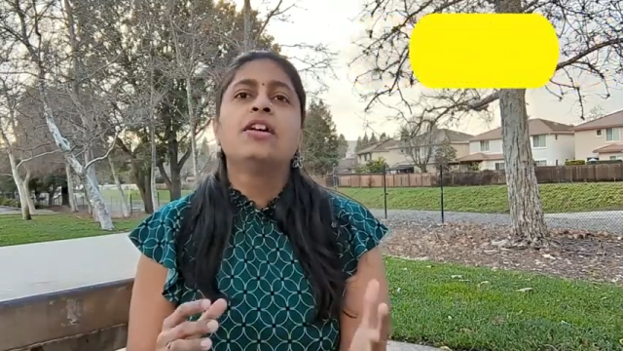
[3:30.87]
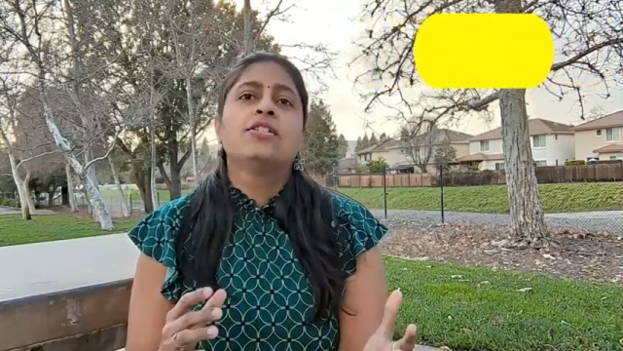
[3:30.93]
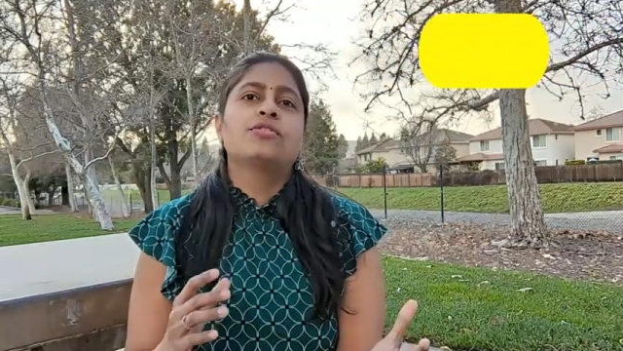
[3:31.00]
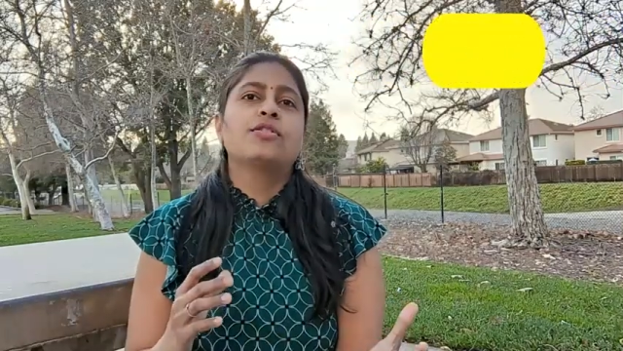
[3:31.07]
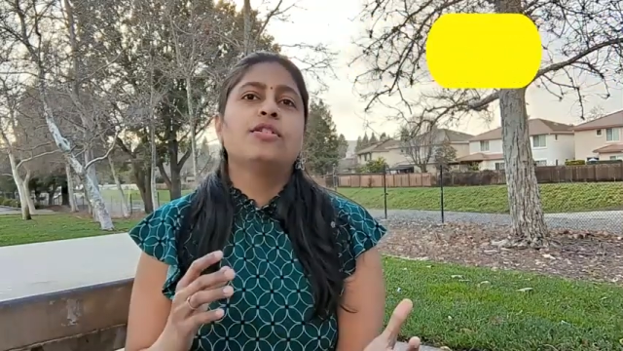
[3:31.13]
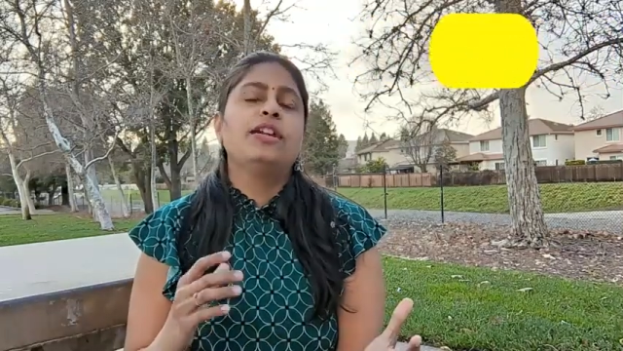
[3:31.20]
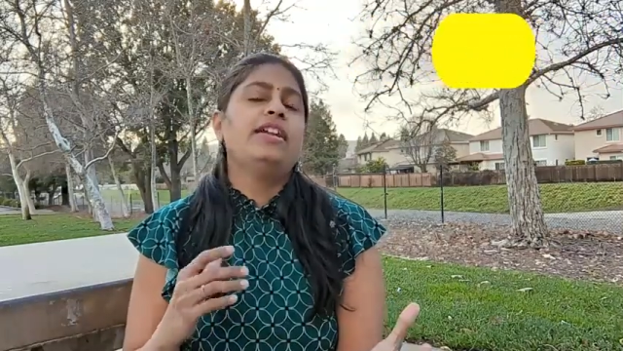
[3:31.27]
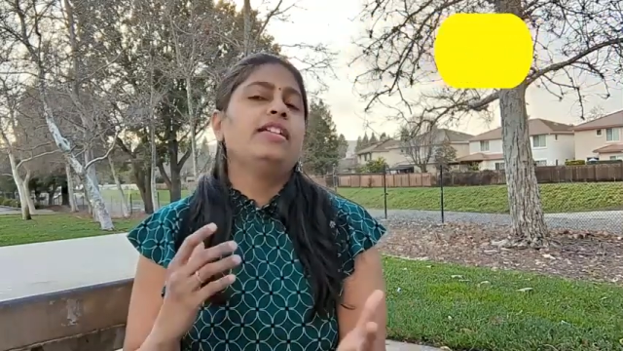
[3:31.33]

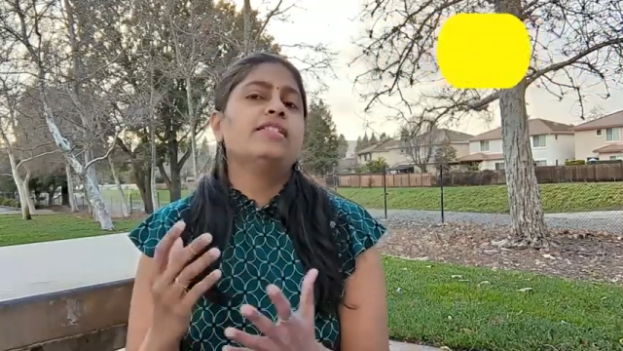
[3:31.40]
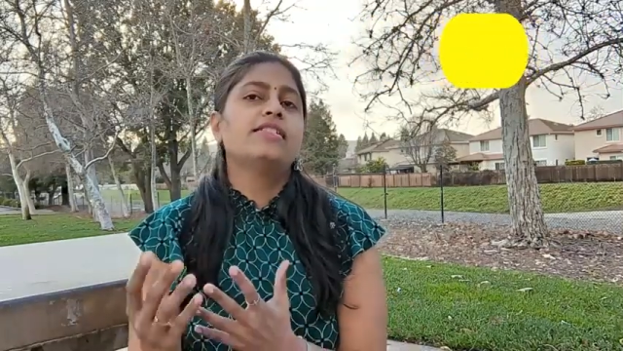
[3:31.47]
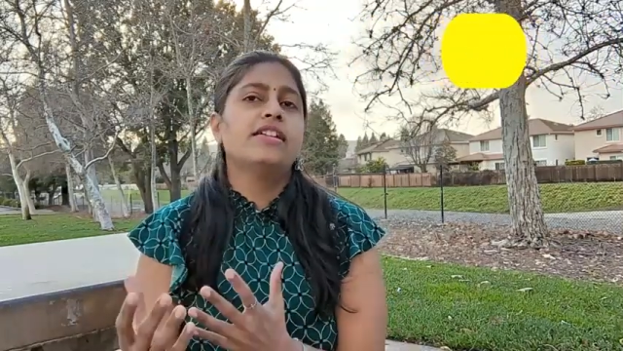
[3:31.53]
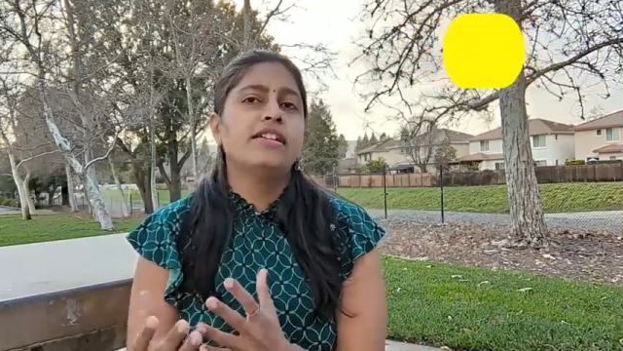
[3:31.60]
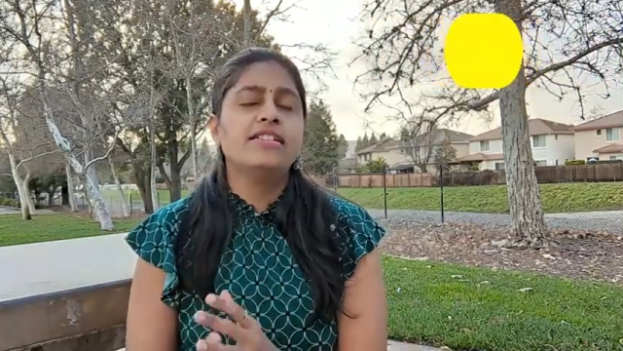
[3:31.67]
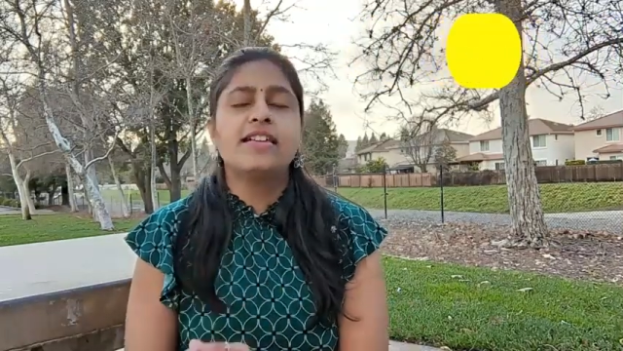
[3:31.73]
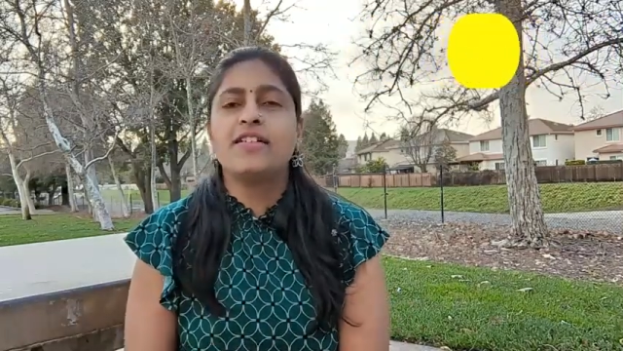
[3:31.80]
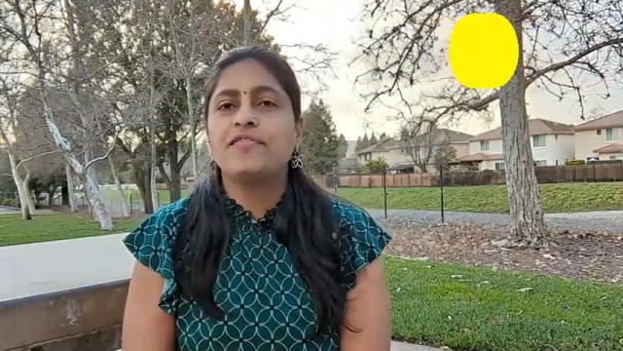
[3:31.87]
So it is
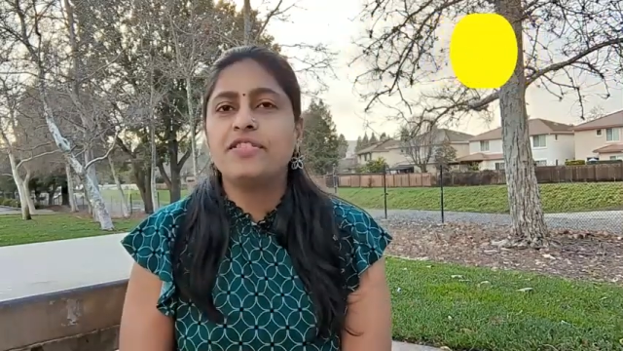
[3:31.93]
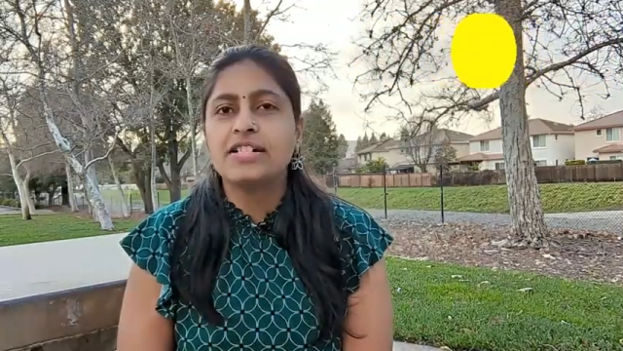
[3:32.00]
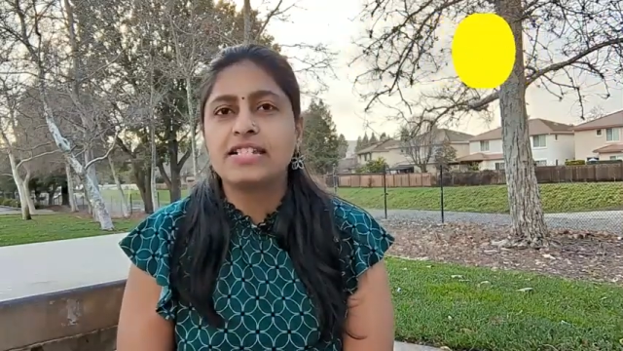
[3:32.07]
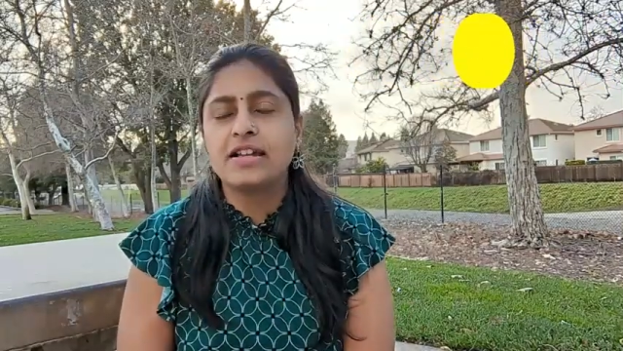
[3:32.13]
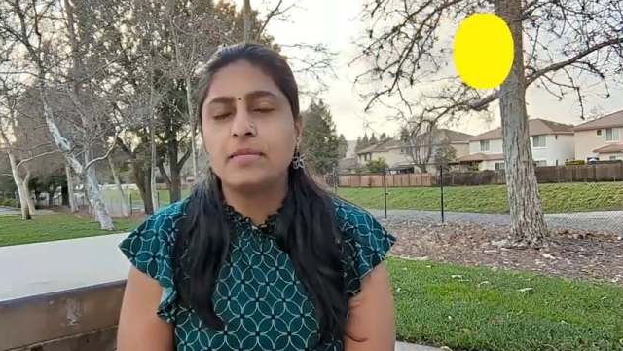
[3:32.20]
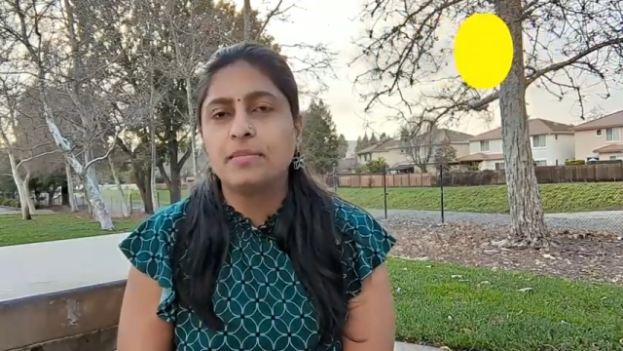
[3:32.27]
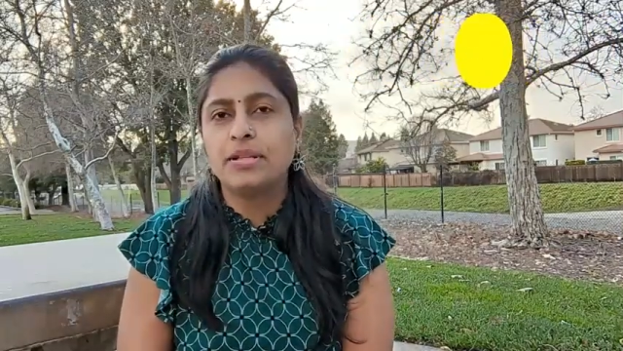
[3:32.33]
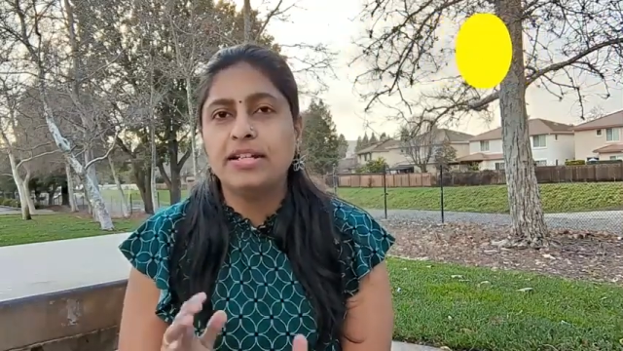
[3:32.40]
his efforts
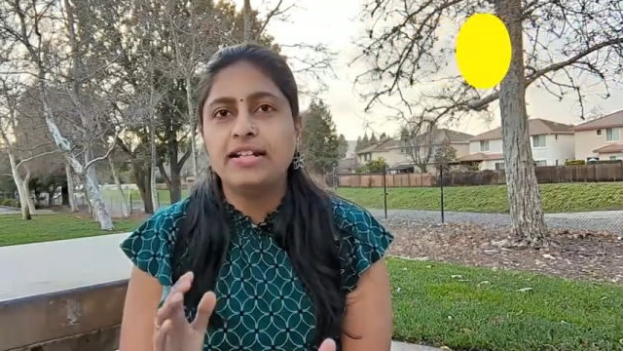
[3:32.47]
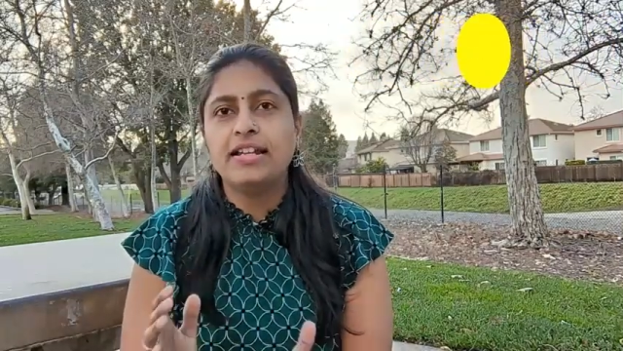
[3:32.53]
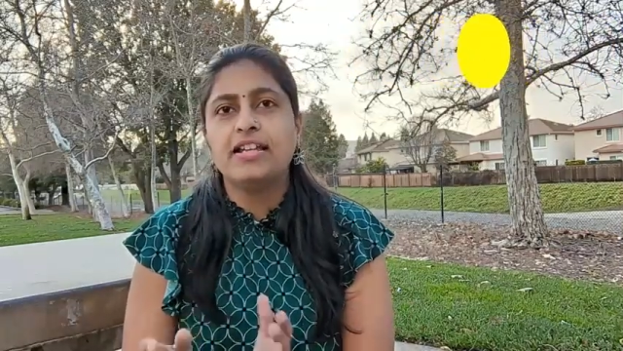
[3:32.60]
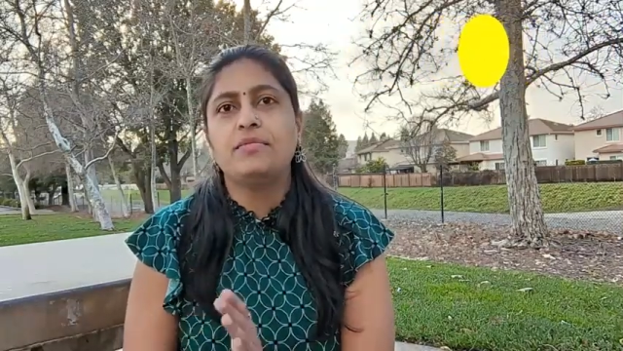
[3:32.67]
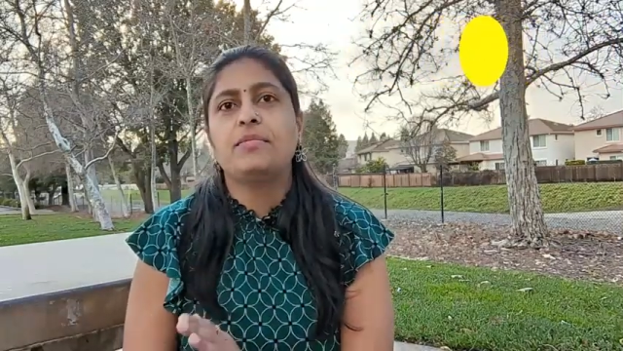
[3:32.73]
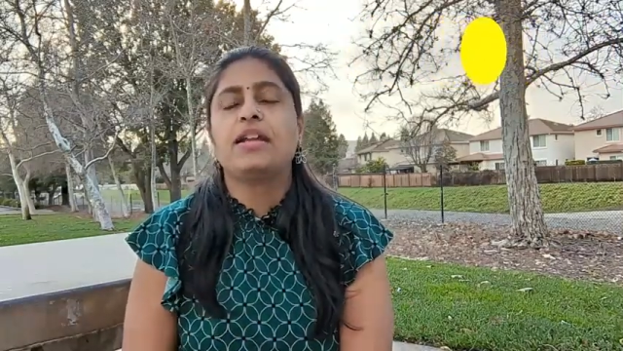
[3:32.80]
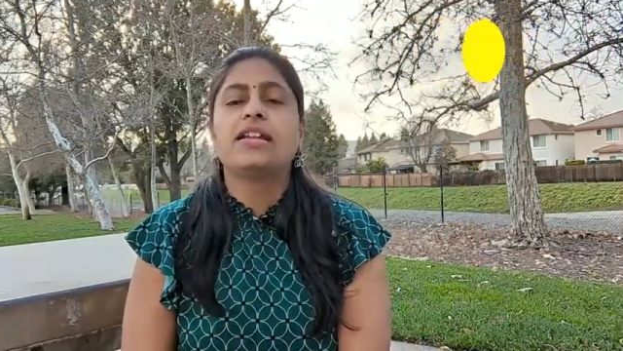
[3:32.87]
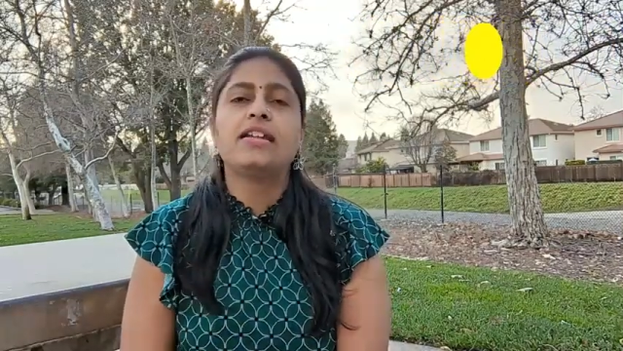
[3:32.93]
completely
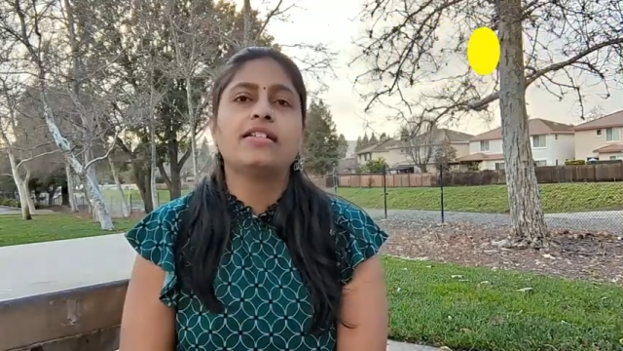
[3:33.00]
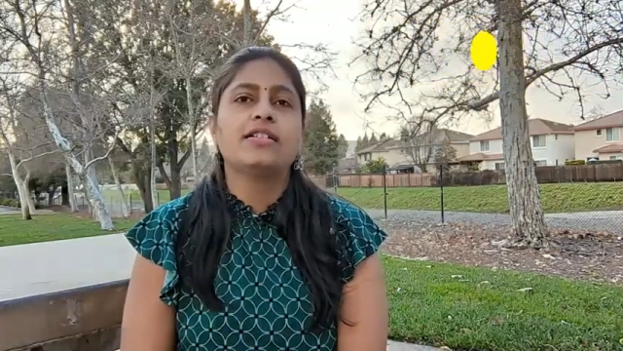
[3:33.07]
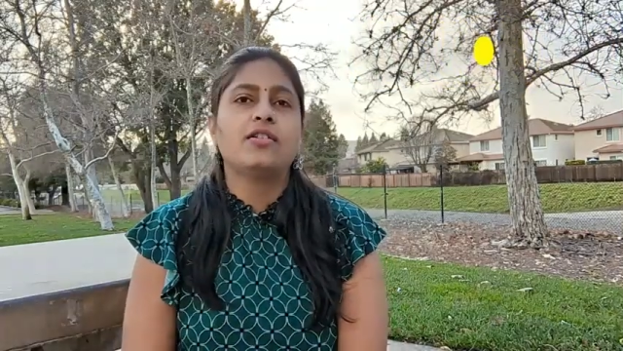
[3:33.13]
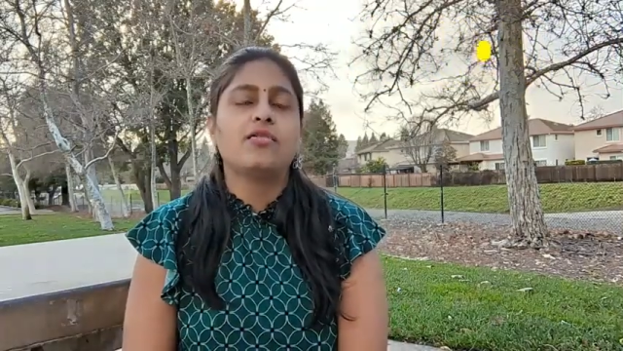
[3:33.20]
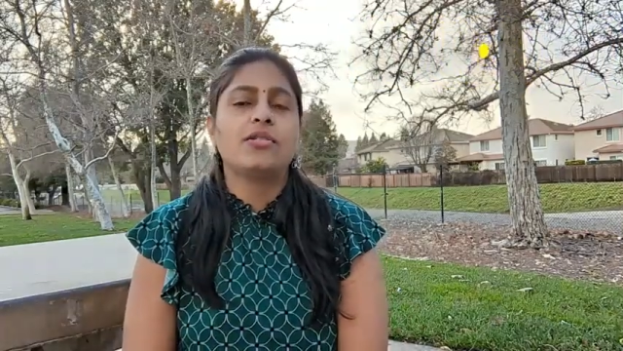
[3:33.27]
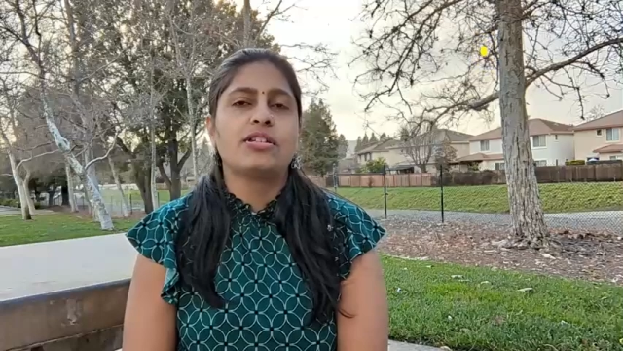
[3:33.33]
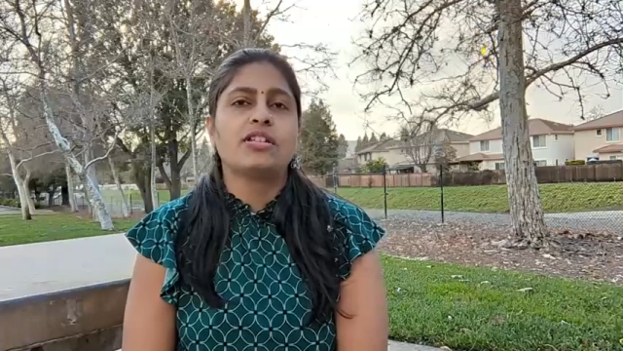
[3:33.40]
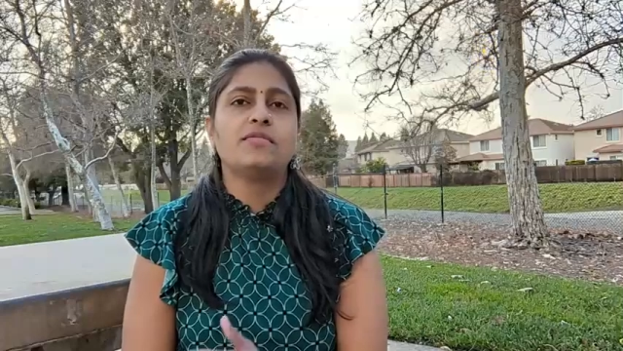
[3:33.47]
in making the
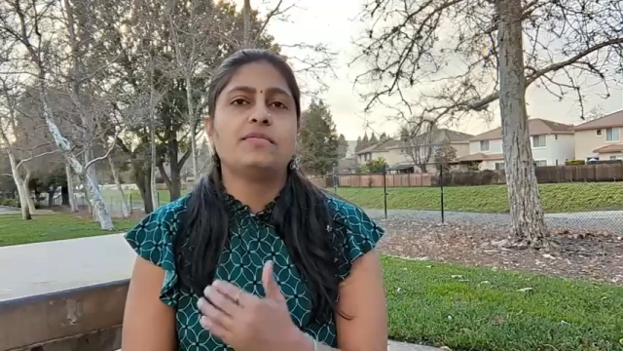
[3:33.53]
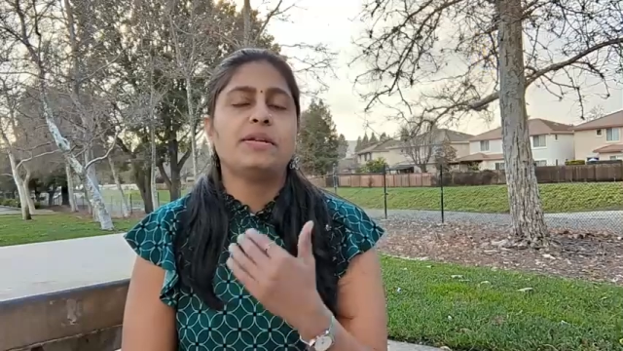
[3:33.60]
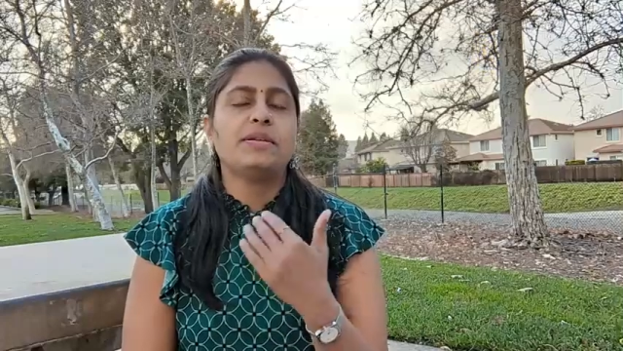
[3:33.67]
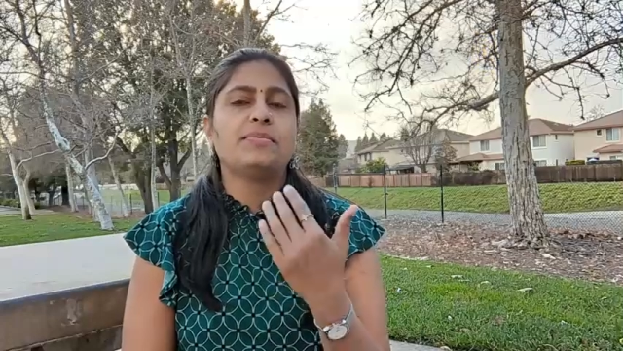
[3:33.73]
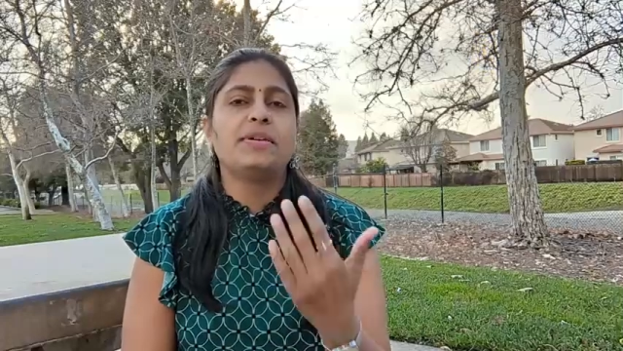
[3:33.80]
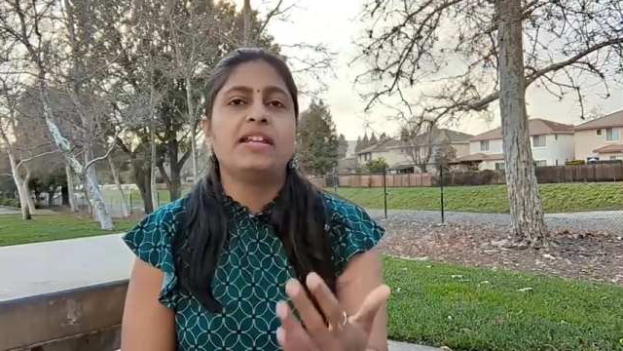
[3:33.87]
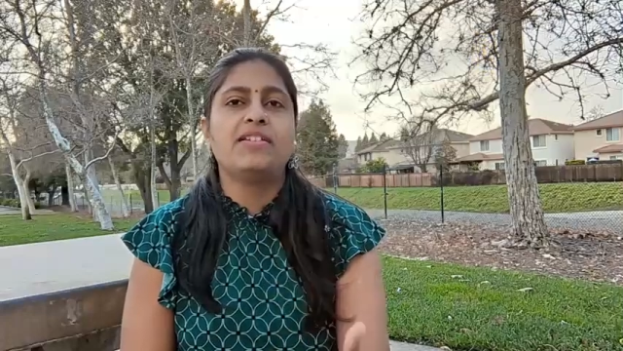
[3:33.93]
question paper,